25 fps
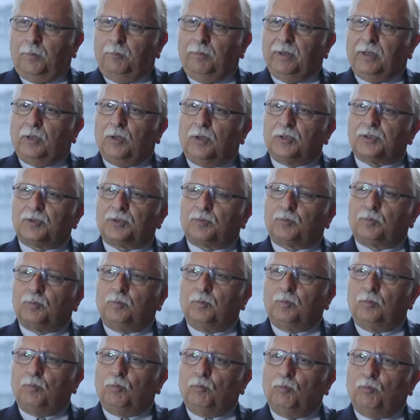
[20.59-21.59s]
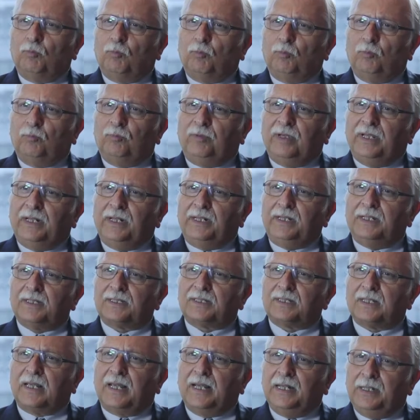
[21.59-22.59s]
because
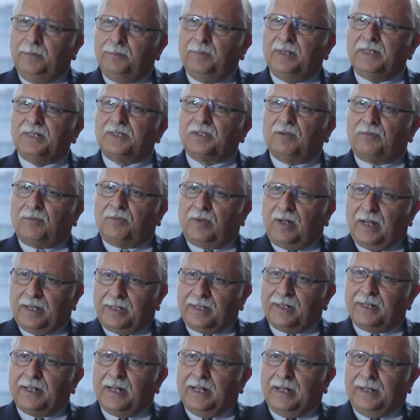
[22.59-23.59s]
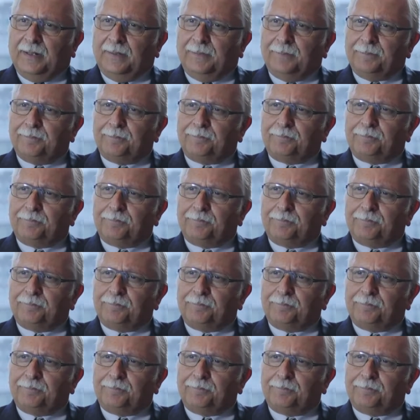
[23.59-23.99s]
various elements of RRI